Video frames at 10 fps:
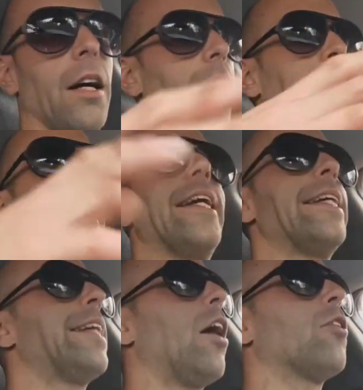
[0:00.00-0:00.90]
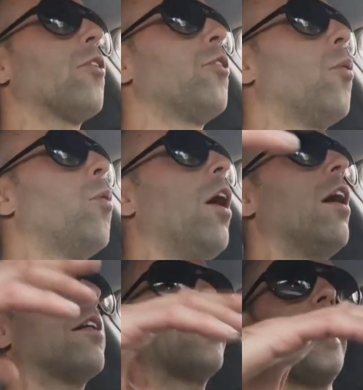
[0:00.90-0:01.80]
I lay down on the
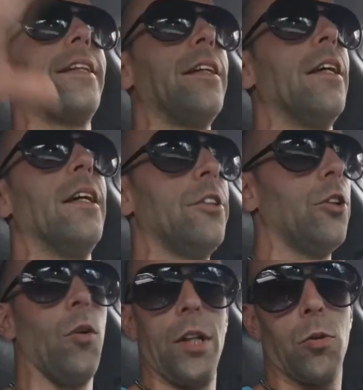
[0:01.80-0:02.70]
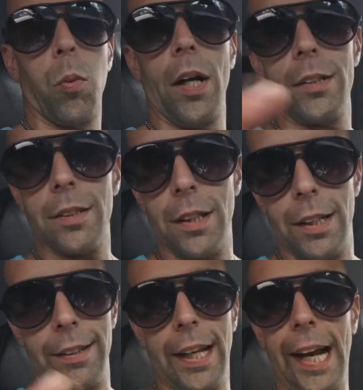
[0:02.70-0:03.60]
rocks and, you know, it was
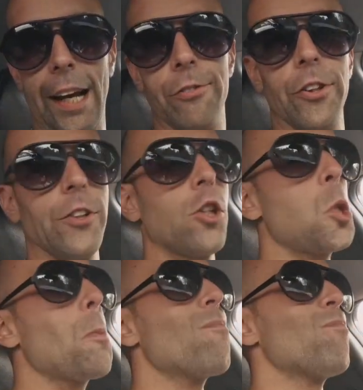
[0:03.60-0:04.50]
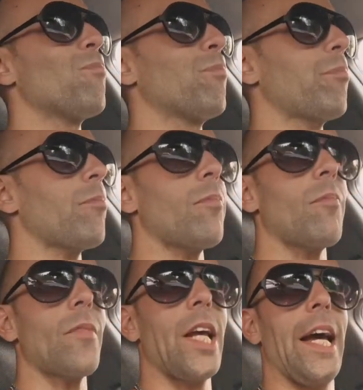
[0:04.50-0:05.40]
in heaven.
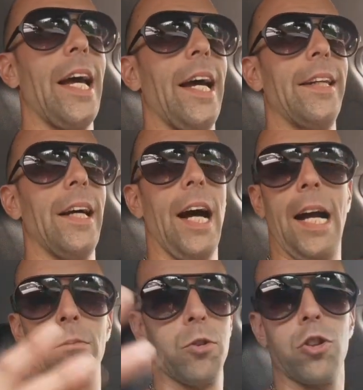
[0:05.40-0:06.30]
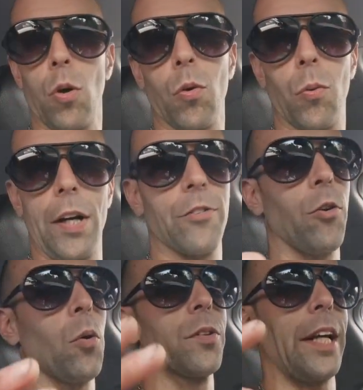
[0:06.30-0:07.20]
And I'm so
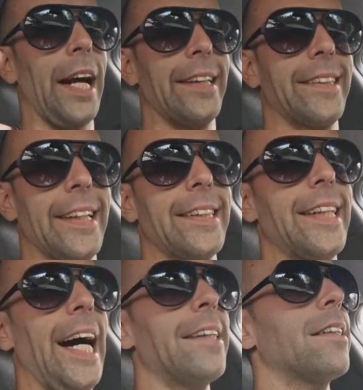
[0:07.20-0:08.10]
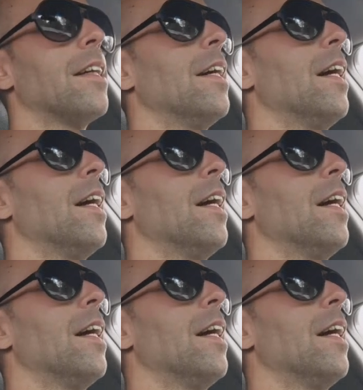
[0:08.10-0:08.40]
grateful that I did that.